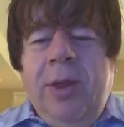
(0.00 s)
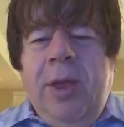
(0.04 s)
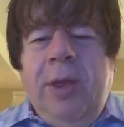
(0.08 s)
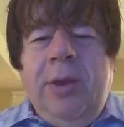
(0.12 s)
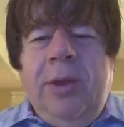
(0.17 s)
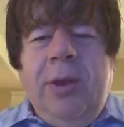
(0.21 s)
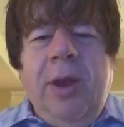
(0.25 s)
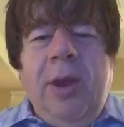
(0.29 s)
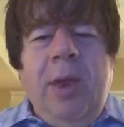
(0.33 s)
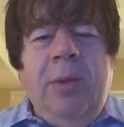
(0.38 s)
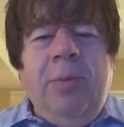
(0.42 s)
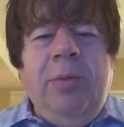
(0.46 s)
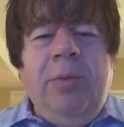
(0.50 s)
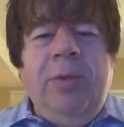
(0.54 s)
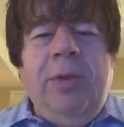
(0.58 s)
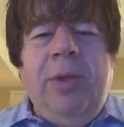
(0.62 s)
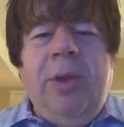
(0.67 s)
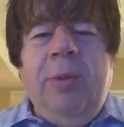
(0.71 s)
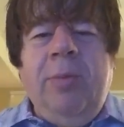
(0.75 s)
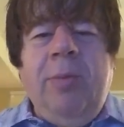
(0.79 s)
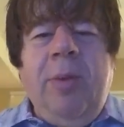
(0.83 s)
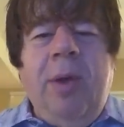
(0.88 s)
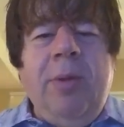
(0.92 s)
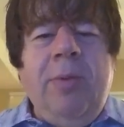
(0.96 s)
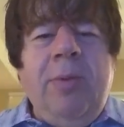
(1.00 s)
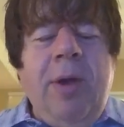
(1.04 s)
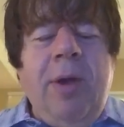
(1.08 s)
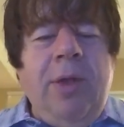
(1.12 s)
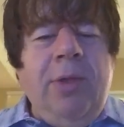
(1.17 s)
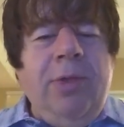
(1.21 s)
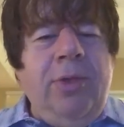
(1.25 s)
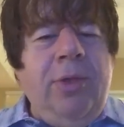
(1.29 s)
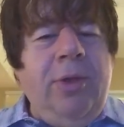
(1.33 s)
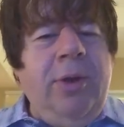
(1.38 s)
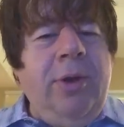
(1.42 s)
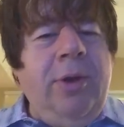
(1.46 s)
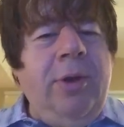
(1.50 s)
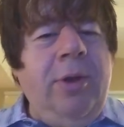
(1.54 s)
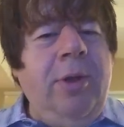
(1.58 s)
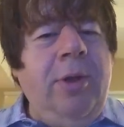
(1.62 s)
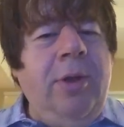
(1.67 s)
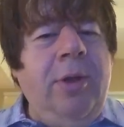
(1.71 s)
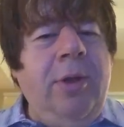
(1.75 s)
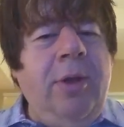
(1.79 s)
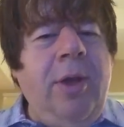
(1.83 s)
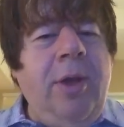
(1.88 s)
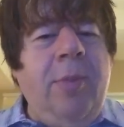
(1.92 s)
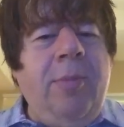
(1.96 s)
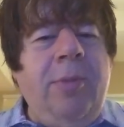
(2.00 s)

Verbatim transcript: 99% of my wealth and a